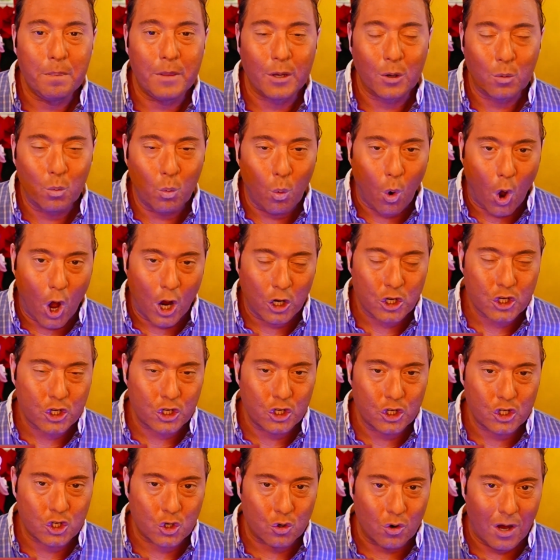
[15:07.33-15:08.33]
the
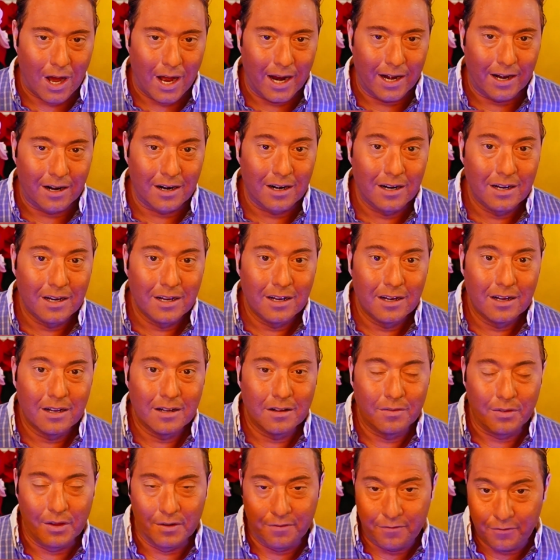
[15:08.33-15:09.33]
washer, dryer,
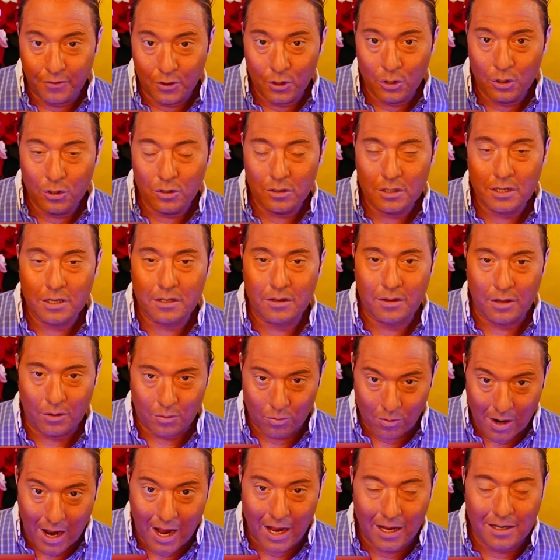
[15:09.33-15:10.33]
the food,
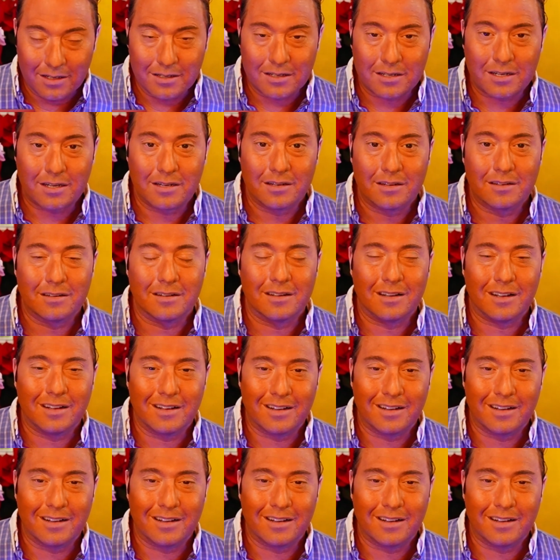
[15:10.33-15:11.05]
the rent,